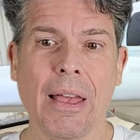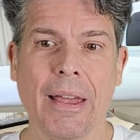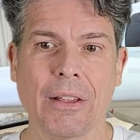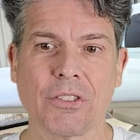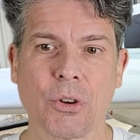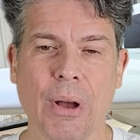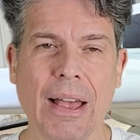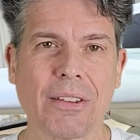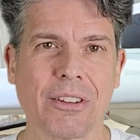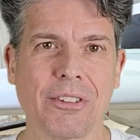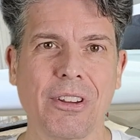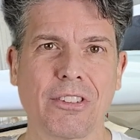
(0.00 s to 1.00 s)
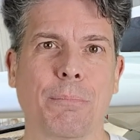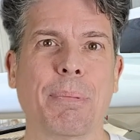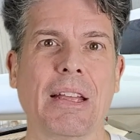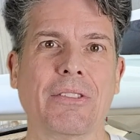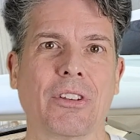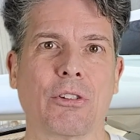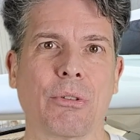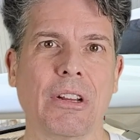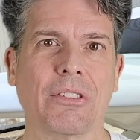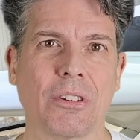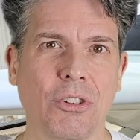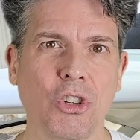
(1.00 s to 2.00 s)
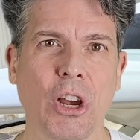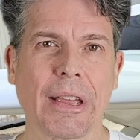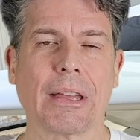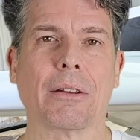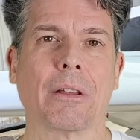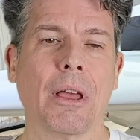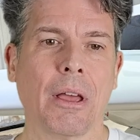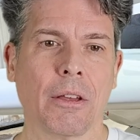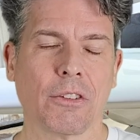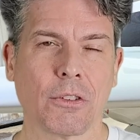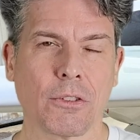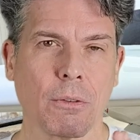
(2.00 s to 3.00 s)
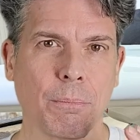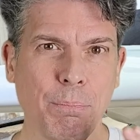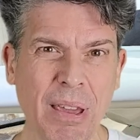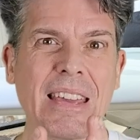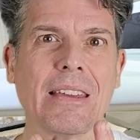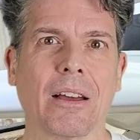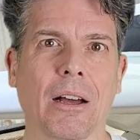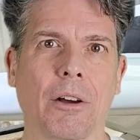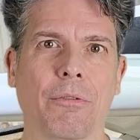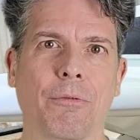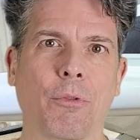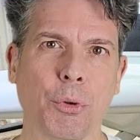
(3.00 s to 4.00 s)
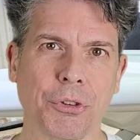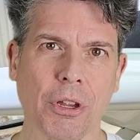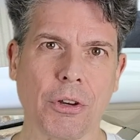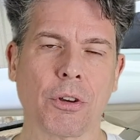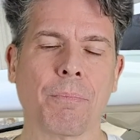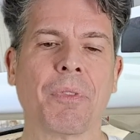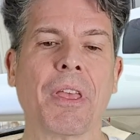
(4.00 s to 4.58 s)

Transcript: And so as it dissipates, it creates a giant peak of voltage.